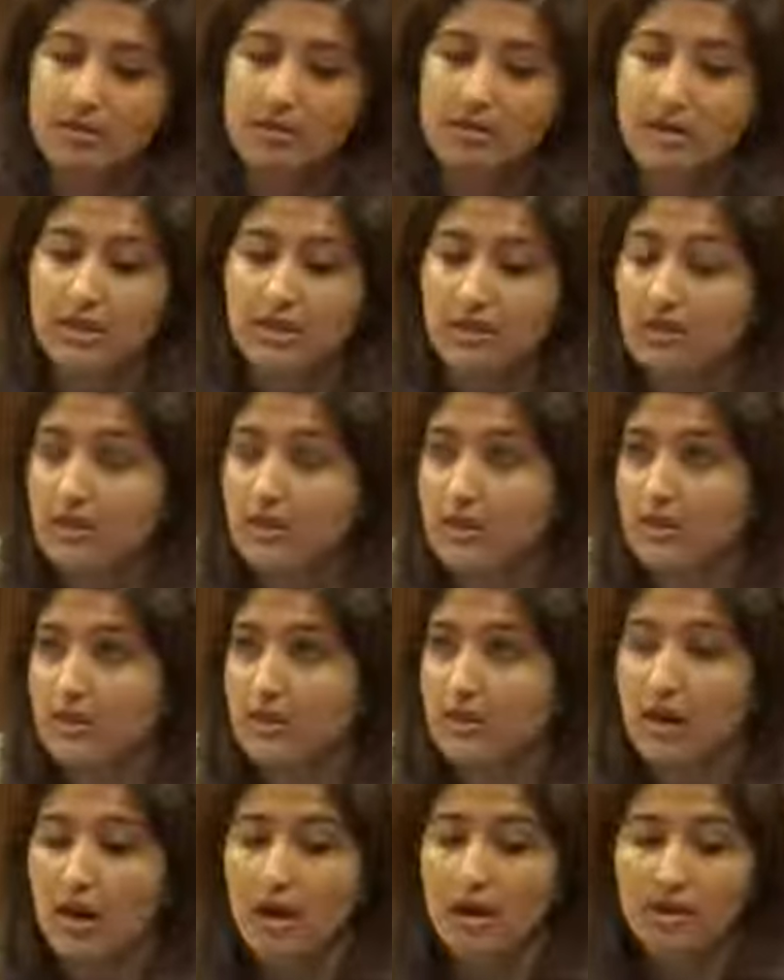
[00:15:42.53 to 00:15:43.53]

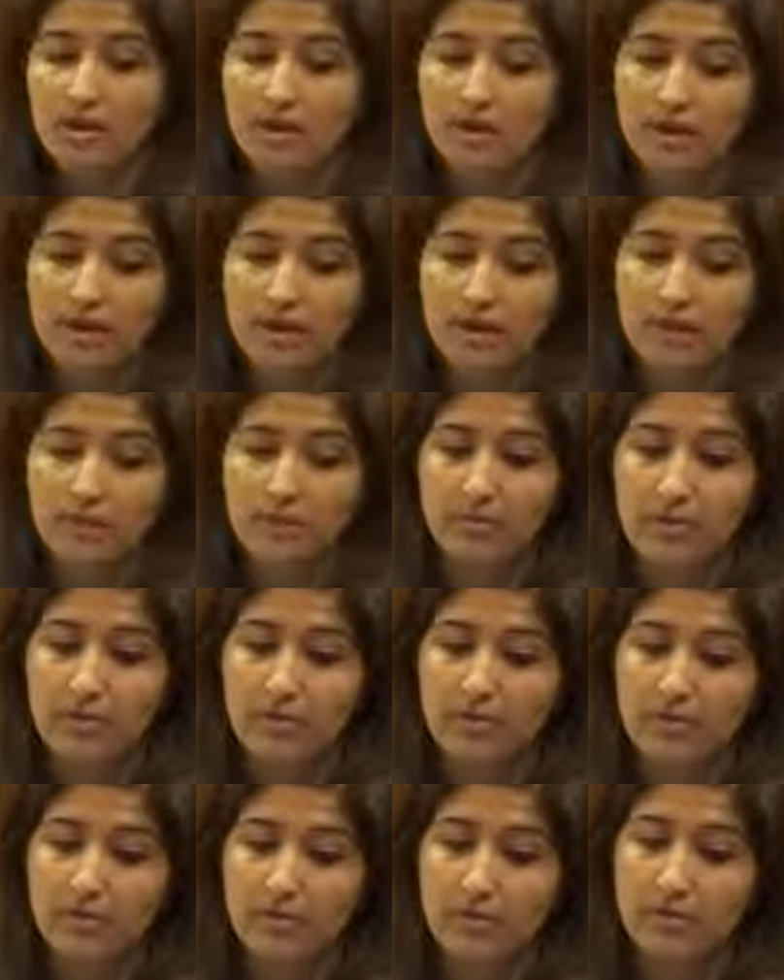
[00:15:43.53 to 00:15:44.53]
territory occupied by
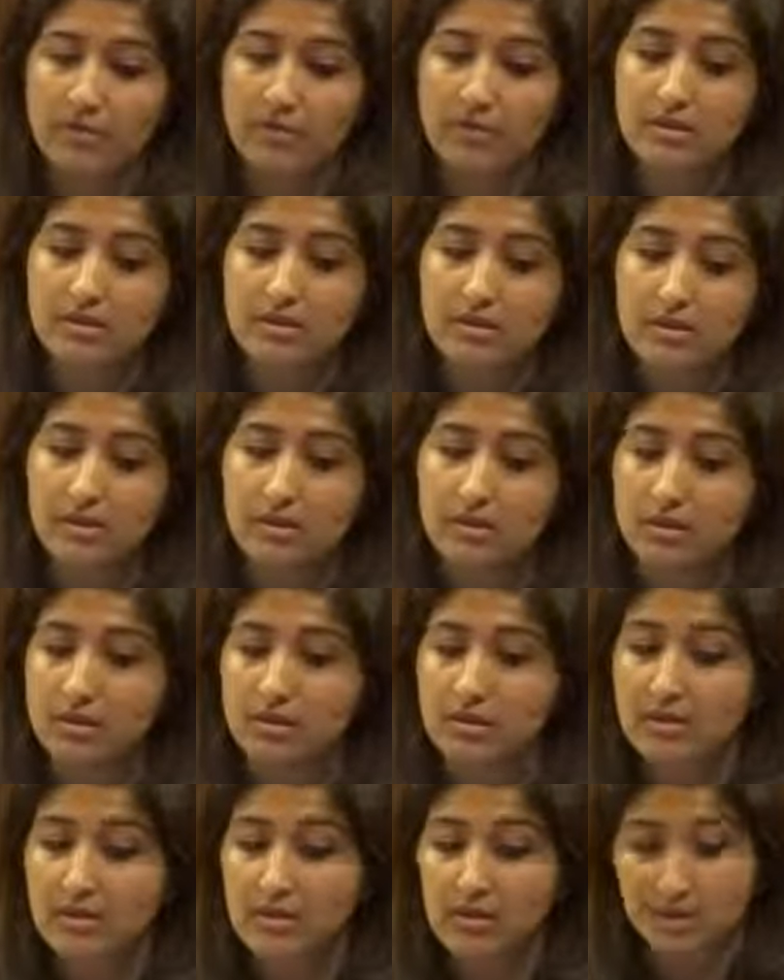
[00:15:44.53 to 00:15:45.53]
Israel since
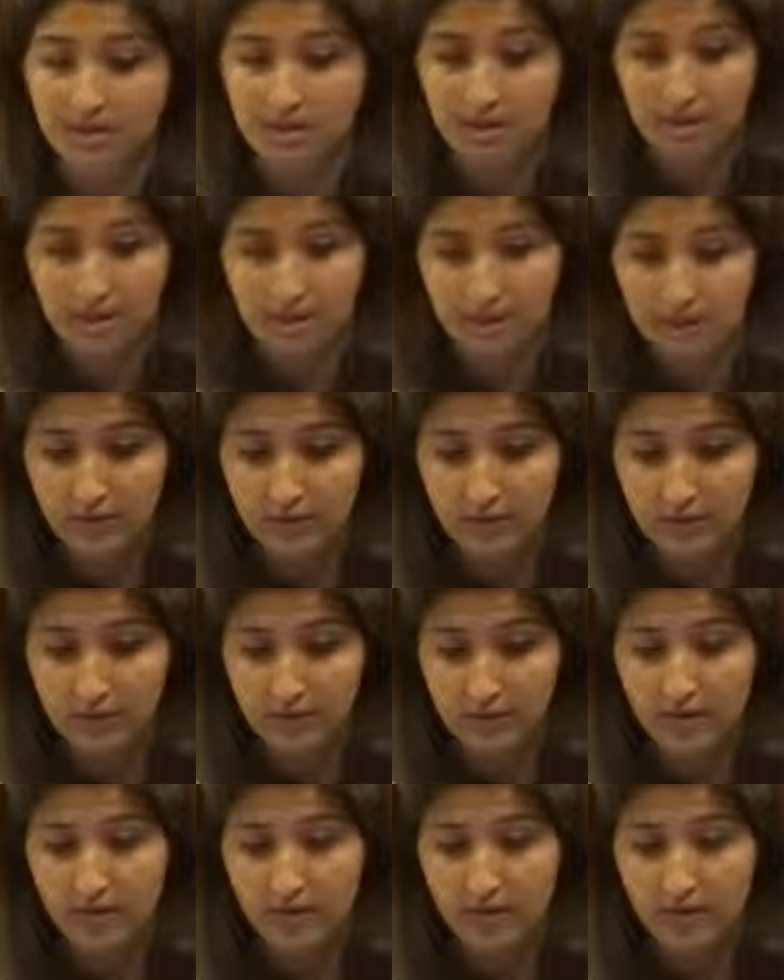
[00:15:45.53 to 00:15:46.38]
1967.